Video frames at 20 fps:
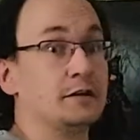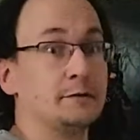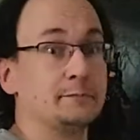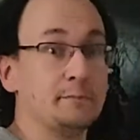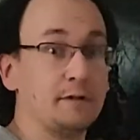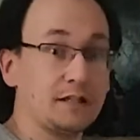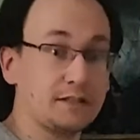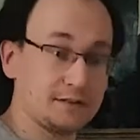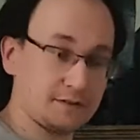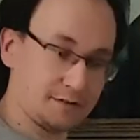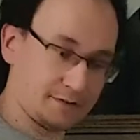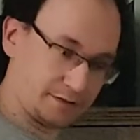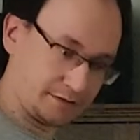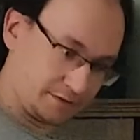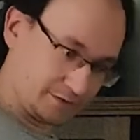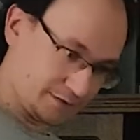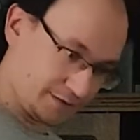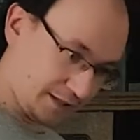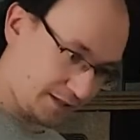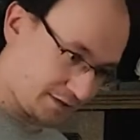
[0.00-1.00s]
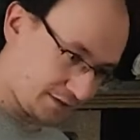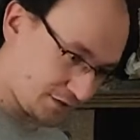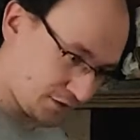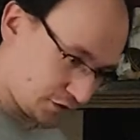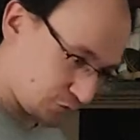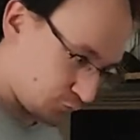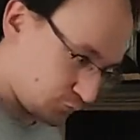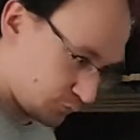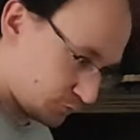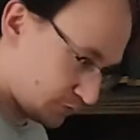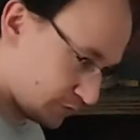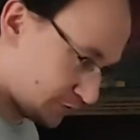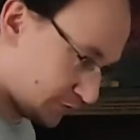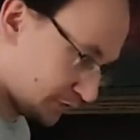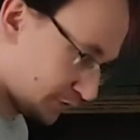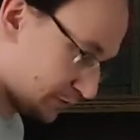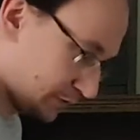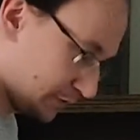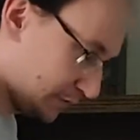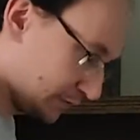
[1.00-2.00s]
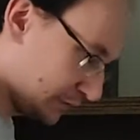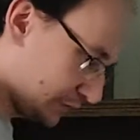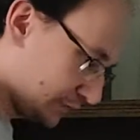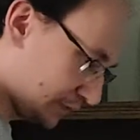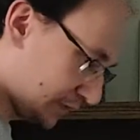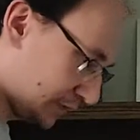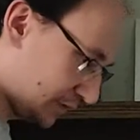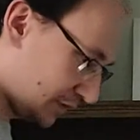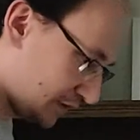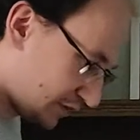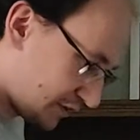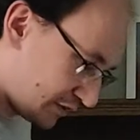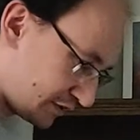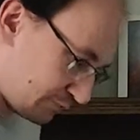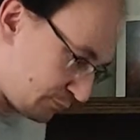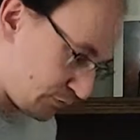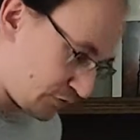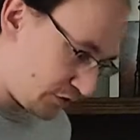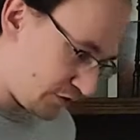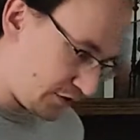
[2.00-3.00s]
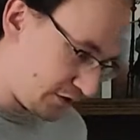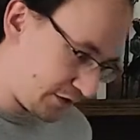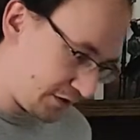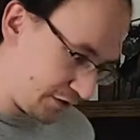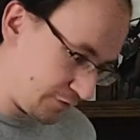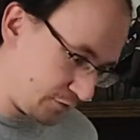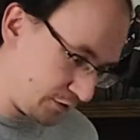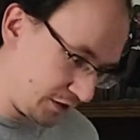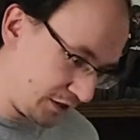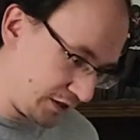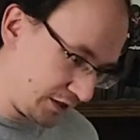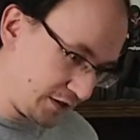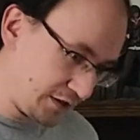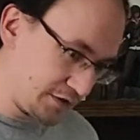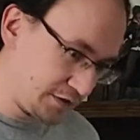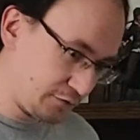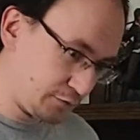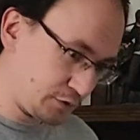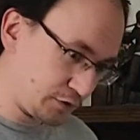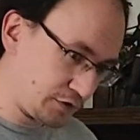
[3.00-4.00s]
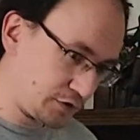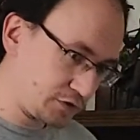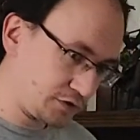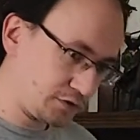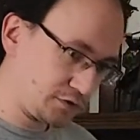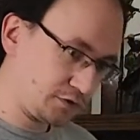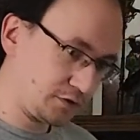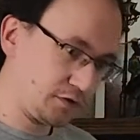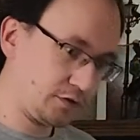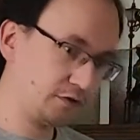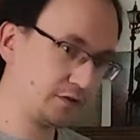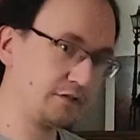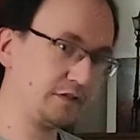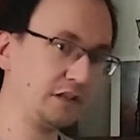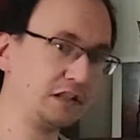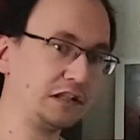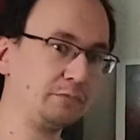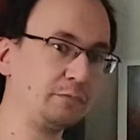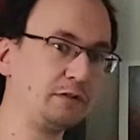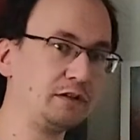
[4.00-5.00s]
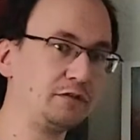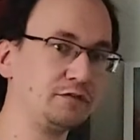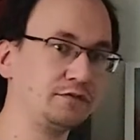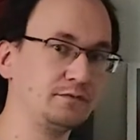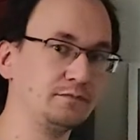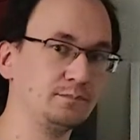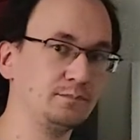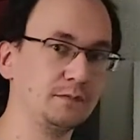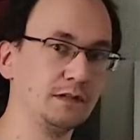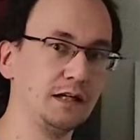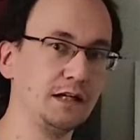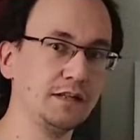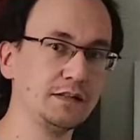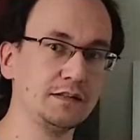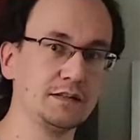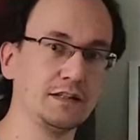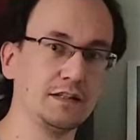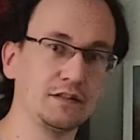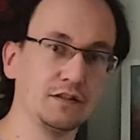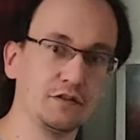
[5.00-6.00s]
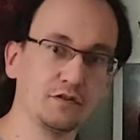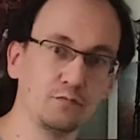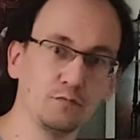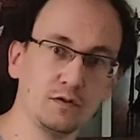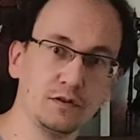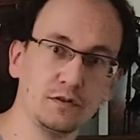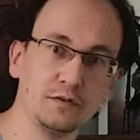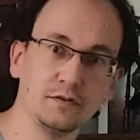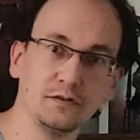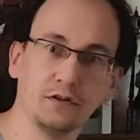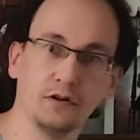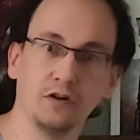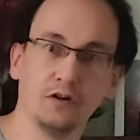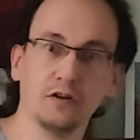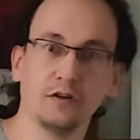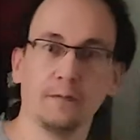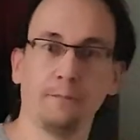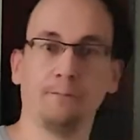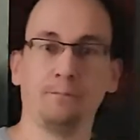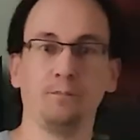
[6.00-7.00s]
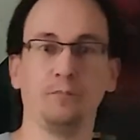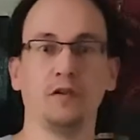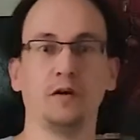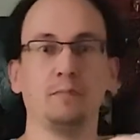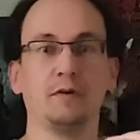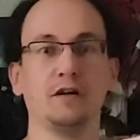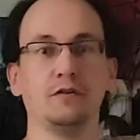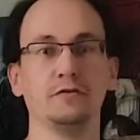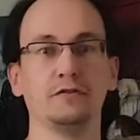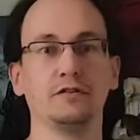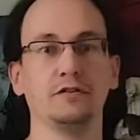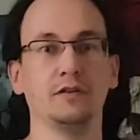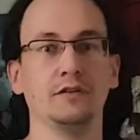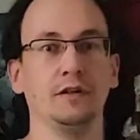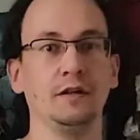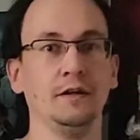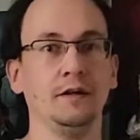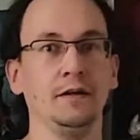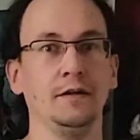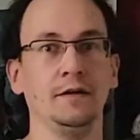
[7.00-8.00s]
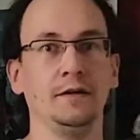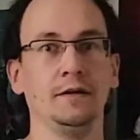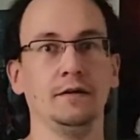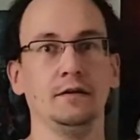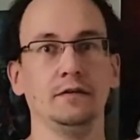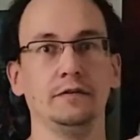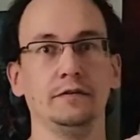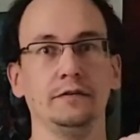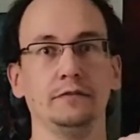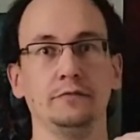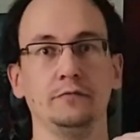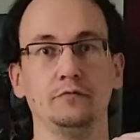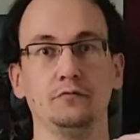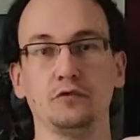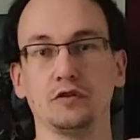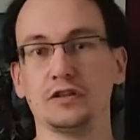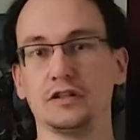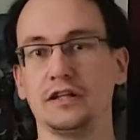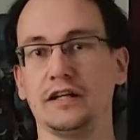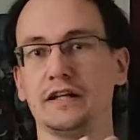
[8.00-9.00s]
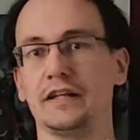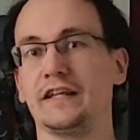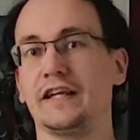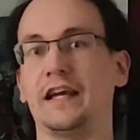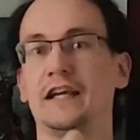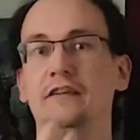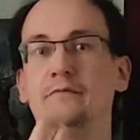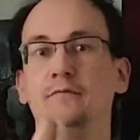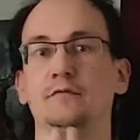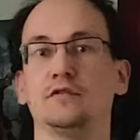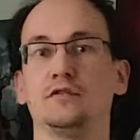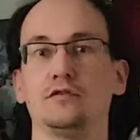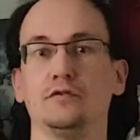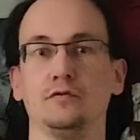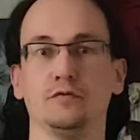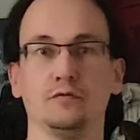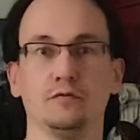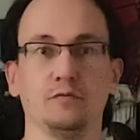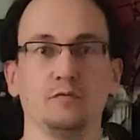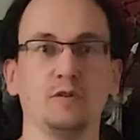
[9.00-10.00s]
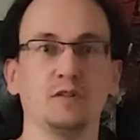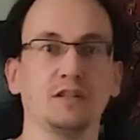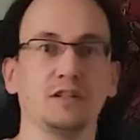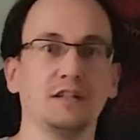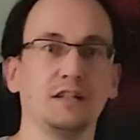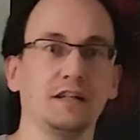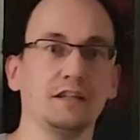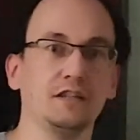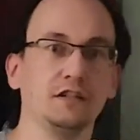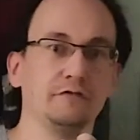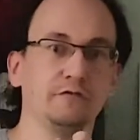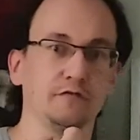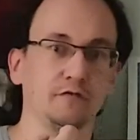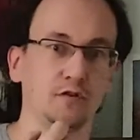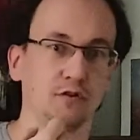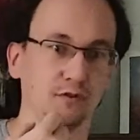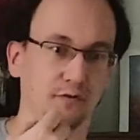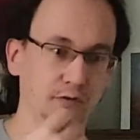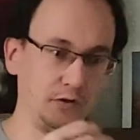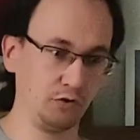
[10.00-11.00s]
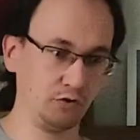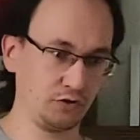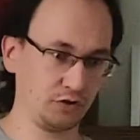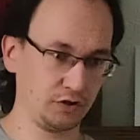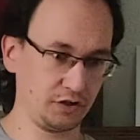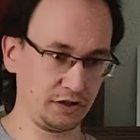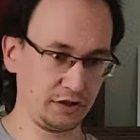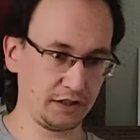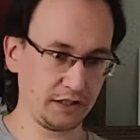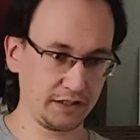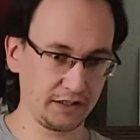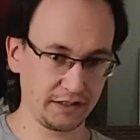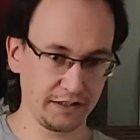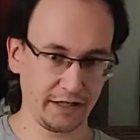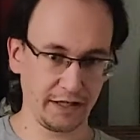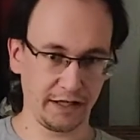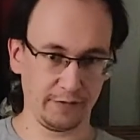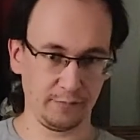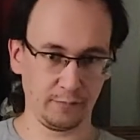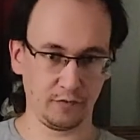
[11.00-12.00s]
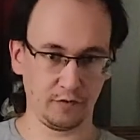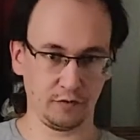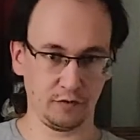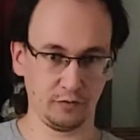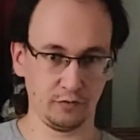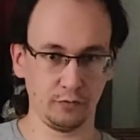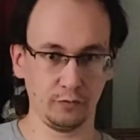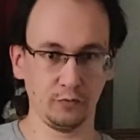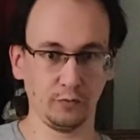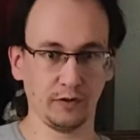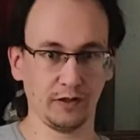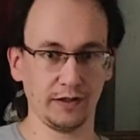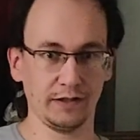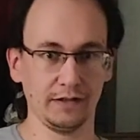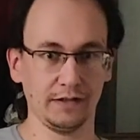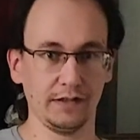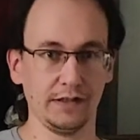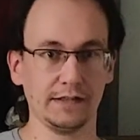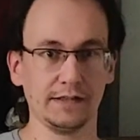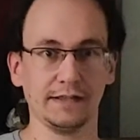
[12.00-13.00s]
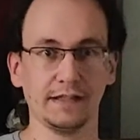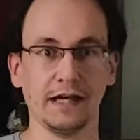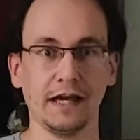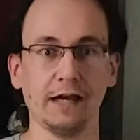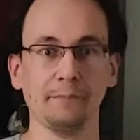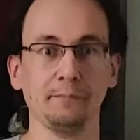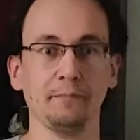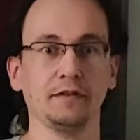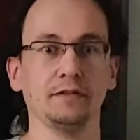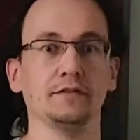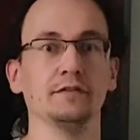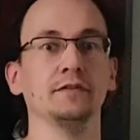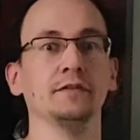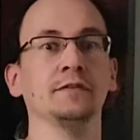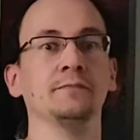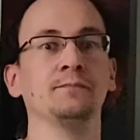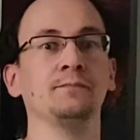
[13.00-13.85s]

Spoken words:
But that's not as much, I didn't want to talk really about that. I just want to talk about what I came to, what kind of conclusion did I came to when this happened.